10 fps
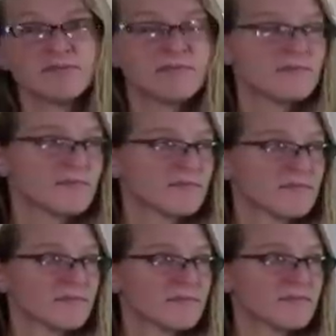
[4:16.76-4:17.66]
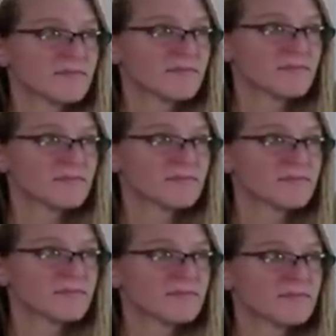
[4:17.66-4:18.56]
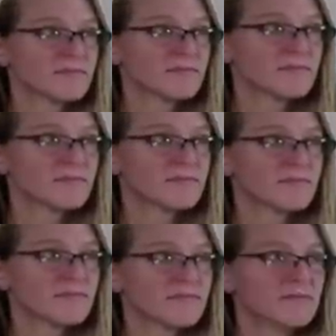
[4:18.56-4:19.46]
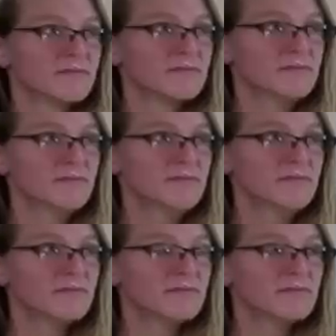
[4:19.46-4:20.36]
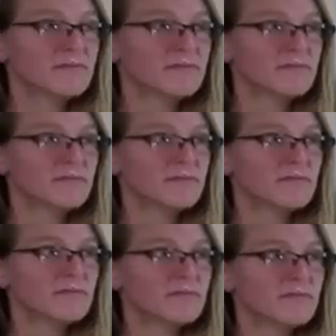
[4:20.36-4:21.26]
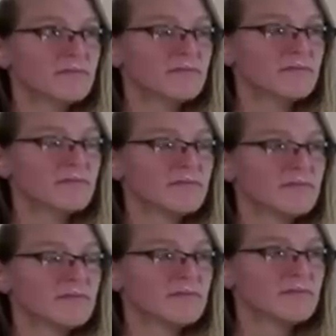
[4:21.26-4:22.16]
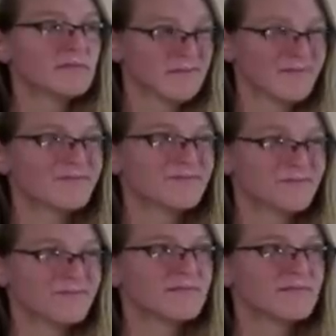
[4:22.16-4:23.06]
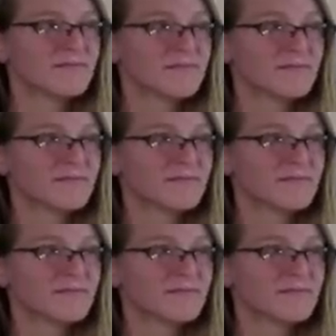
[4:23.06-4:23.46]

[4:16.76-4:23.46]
No words are spoken by the person on screen.